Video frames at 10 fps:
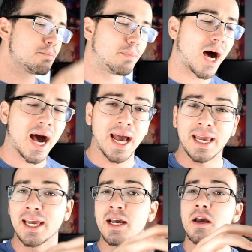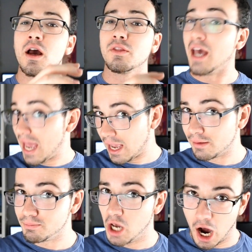by the
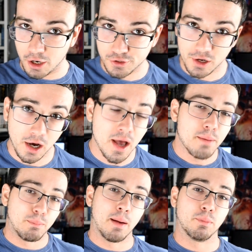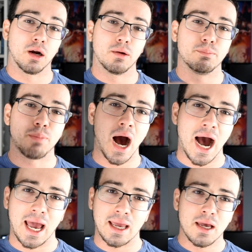head Yakuza member
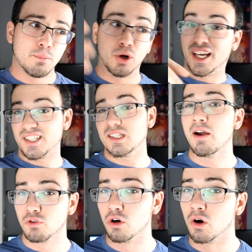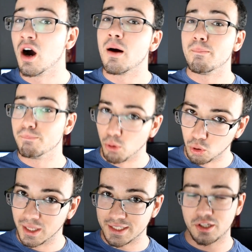by putting several
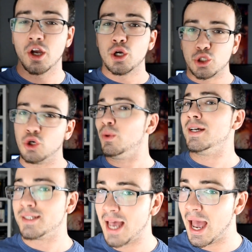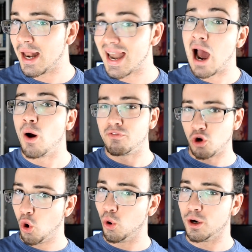bullets to his head. Now, of
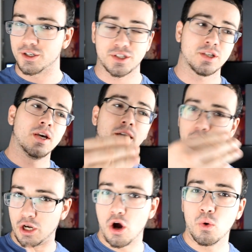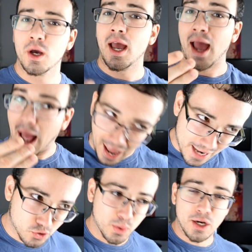course, you know,
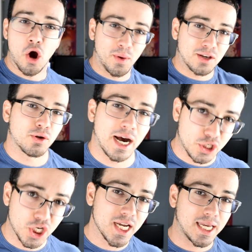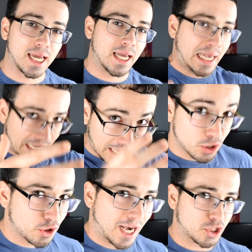as we know, Inuyashiki,
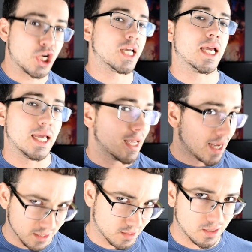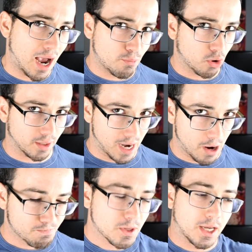Inuyashiki is a cyborg
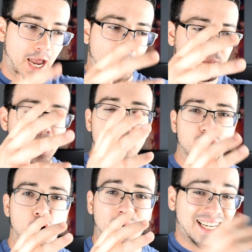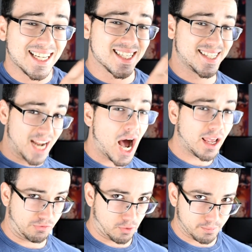now, okay? So he doesn't
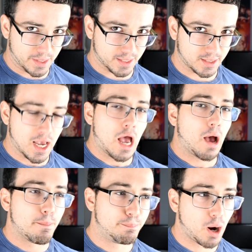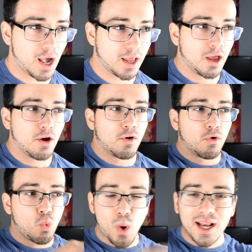die from this, but
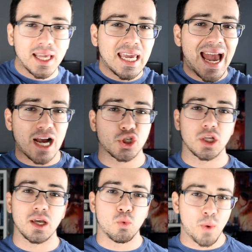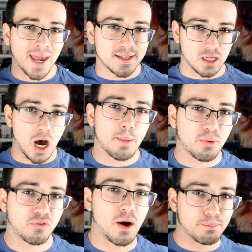when he actually wakes
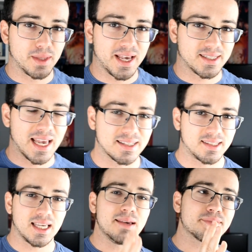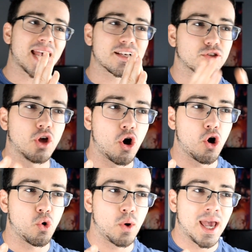up from this, it seems as
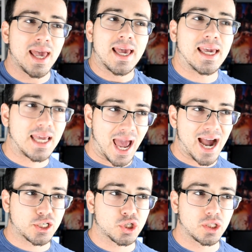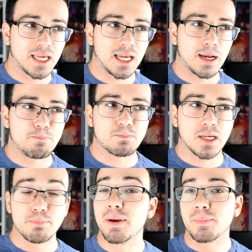though he actually,
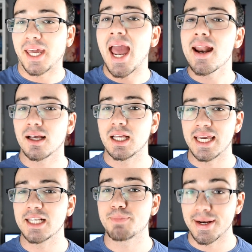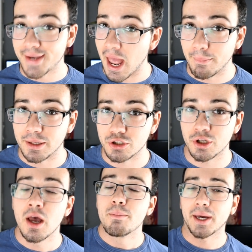me mechanically, he's been
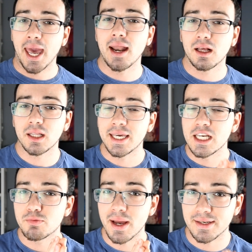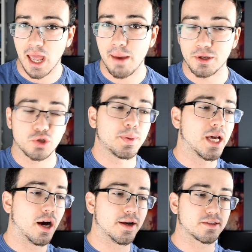damaged. Mechanically, he's been damaged
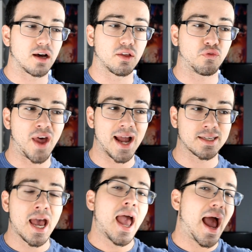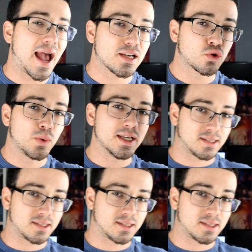because of the fact, as we